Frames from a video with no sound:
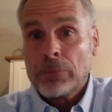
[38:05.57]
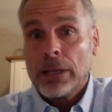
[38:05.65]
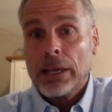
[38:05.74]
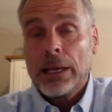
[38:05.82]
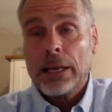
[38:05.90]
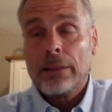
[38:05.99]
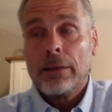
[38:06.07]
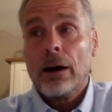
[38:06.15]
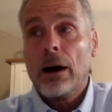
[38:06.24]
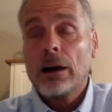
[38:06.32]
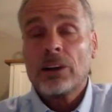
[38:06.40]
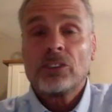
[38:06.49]
And the
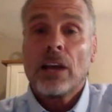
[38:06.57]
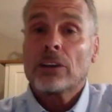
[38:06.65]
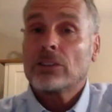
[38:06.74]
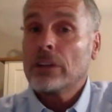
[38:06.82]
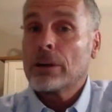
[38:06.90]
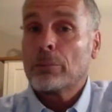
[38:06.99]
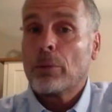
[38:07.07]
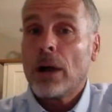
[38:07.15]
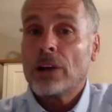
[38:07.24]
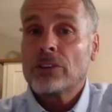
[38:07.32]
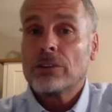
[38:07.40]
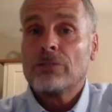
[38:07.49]
hock is actually
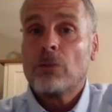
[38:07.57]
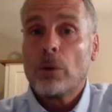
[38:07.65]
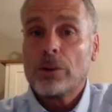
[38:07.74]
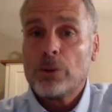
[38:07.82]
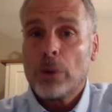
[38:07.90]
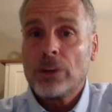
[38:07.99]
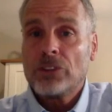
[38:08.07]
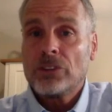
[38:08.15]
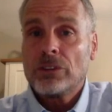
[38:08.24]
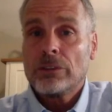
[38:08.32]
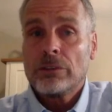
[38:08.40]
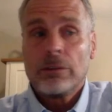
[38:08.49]
comprised of four
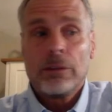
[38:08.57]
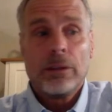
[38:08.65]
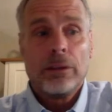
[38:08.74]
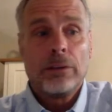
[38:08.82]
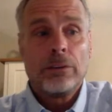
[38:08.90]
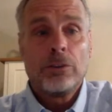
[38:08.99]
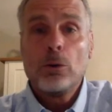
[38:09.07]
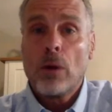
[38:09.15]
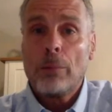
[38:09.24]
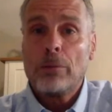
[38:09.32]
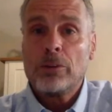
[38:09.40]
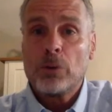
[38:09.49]
joints. The two
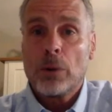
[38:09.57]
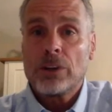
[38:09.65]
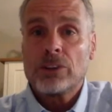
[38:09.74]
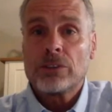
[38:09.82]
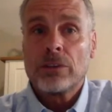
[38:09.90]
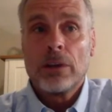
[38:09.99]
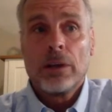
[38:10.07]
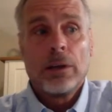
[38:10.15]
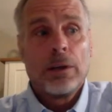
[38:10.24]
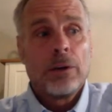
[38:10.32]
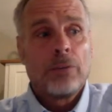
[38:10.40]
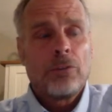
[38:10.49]
upper joints,
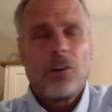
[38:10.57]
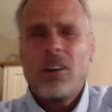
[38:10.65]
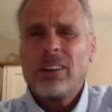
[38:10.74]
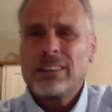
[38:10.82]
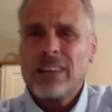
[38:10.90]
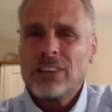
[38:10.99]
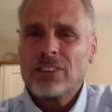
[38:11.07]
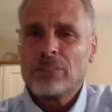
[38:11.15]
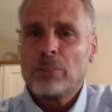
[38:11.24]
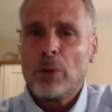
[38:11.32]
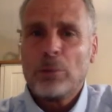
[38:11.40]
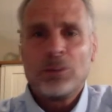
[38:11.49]
for all intents and
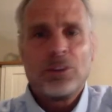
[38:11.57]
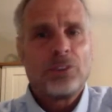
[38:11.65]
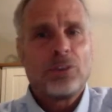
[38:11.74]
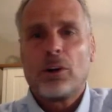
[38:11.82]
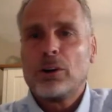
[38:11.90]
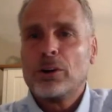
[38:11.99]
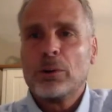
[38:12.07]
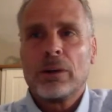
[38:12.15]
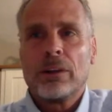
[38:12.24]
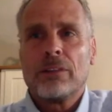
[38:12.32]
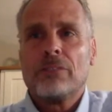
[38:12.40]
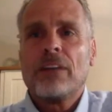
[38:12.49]
purposes, are
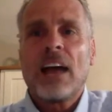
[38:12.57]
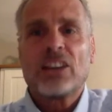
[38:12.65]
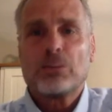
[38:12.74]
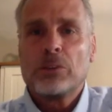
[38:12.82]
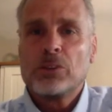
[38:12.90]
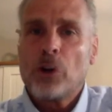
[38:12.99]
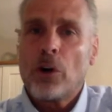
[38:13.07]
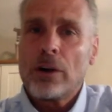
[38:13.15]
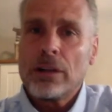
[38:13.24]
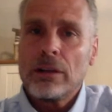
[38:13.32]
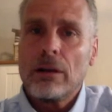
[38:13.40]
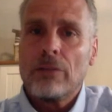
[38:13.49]
doing the vast
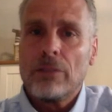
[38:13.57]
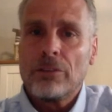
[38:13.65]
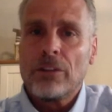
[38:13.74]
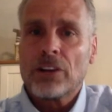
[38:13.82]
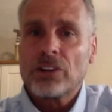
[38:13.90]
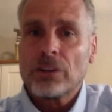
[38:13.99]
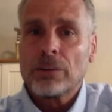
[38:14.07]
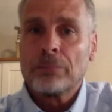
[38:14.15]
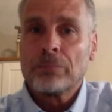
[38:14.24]
majority of the flexion.